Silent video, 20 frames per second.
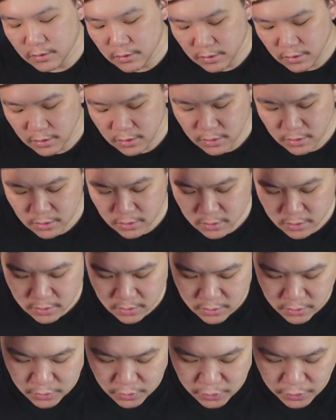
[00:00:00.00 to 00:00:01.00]

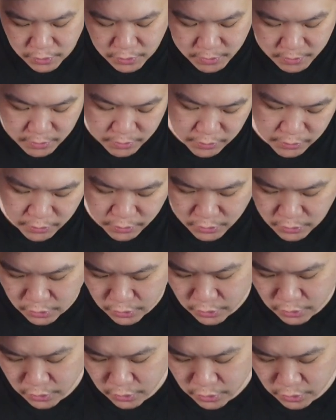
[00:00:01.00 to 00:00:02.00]

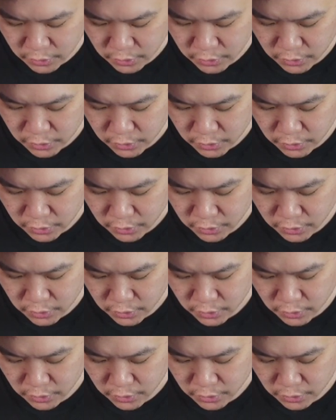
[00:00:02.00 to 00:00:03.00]

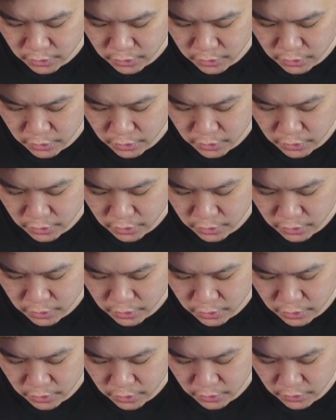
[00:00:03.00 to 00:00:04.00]

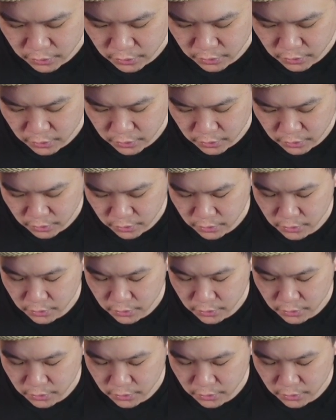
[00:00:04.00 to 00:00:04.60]
(silence)